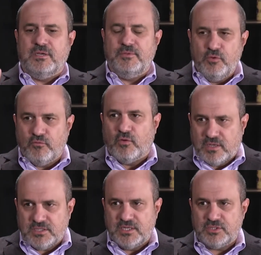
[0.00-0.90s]
I mean, you've
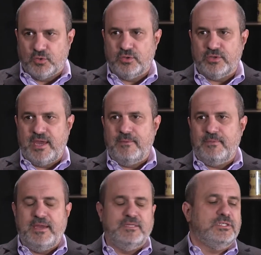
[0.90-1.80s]
run senatorial
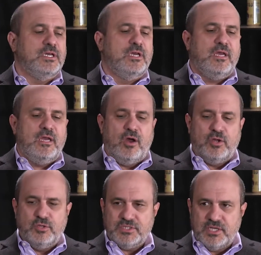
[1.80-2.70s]
campaigns. Yeah.
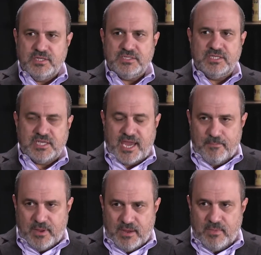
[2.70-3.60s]
Are you saying this as a
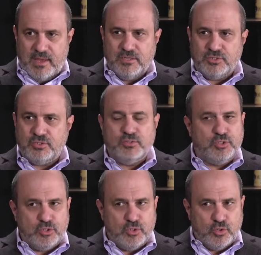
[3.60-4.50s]
campaign
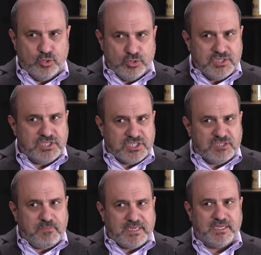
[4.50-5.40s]
manager? You're just a
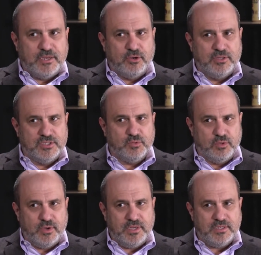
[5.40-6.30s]
spectator on this
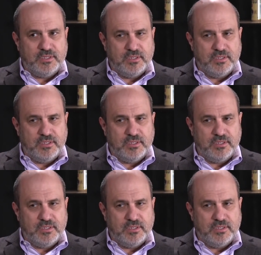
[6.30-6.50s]
one, right?